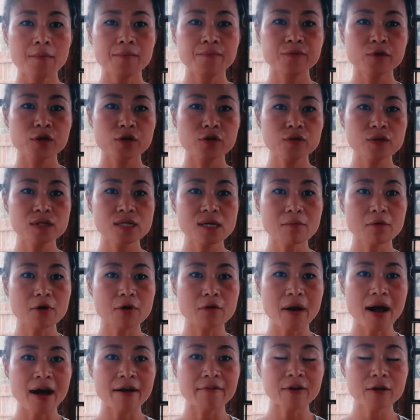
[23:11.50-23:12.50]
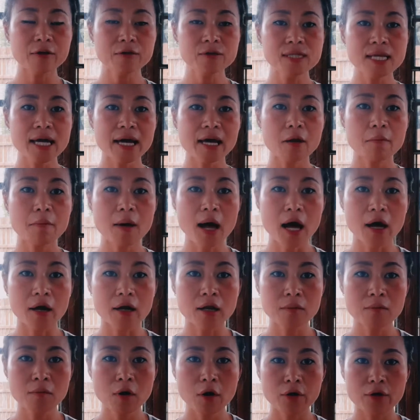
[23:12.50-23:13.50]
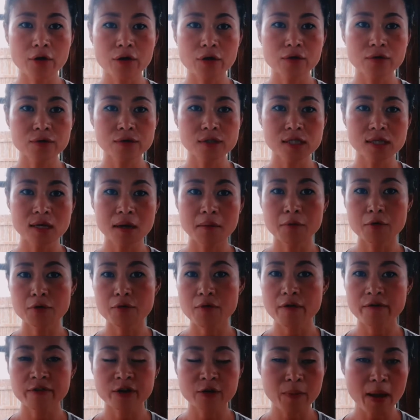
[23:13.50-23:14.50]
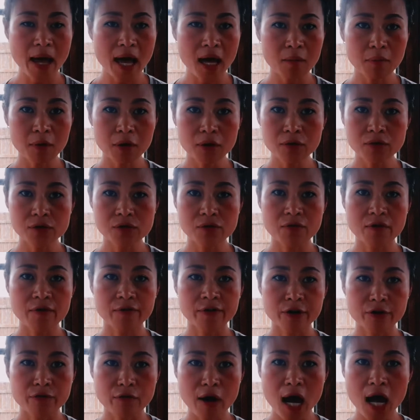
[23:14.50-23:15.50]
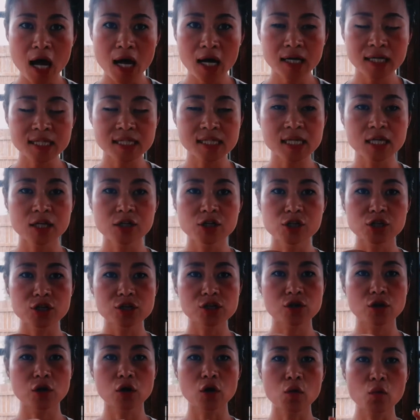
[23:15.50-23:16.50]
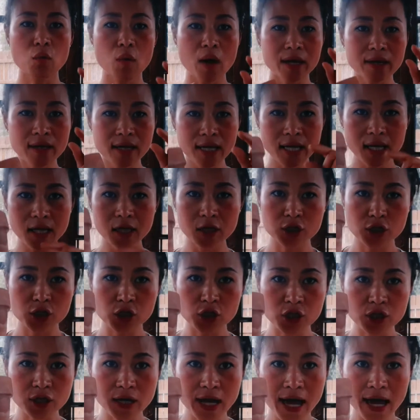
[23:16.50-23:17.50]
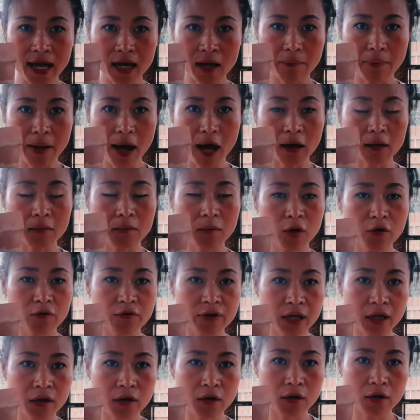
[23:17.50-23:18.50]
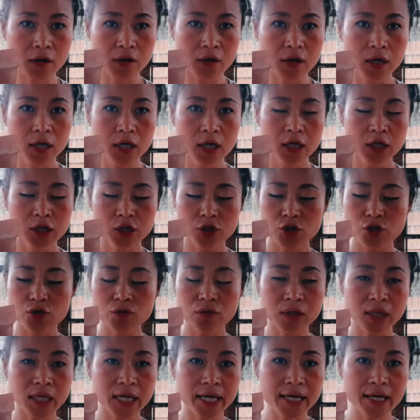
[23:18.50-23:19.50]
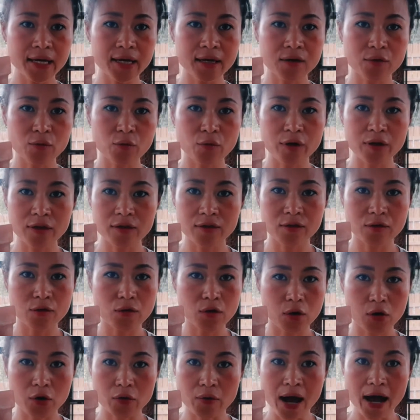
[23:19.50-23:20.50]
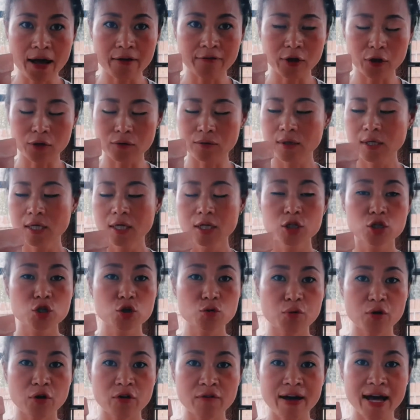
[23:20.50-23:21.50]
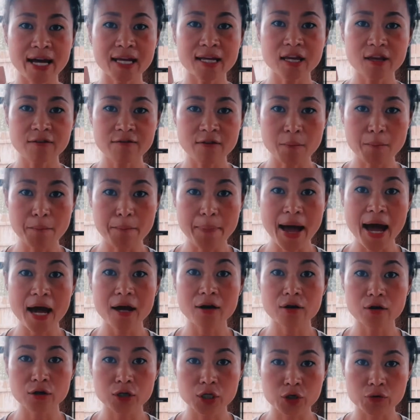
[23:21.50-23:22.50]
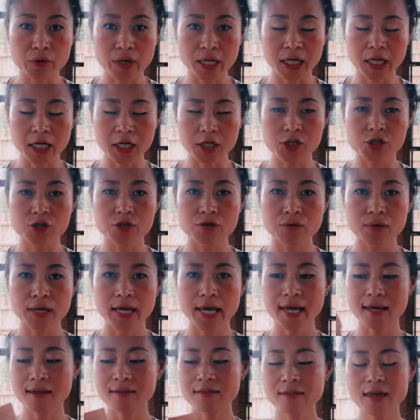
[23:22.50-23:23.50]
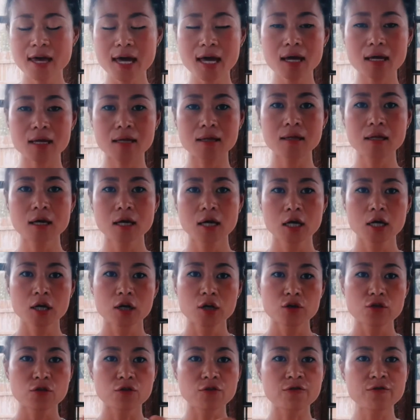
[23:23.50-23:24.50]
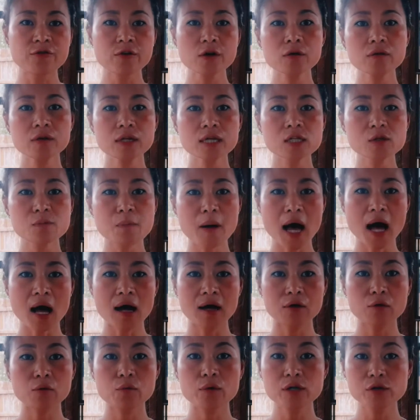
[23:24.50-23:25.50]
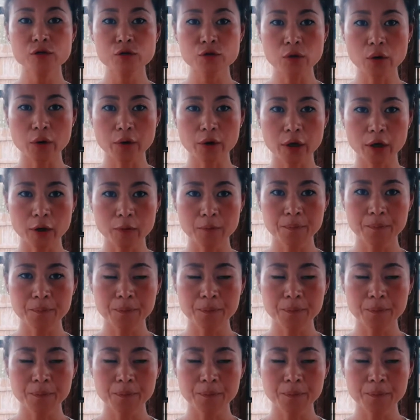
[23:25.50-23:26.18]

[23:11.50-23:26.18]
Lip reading: use some gravels at the bottom, or use some river pebbles, river rocks, and just go 1 inch at the bottom over here to lay it with gravel to provide even better drainage. And then you fill this pot with soil,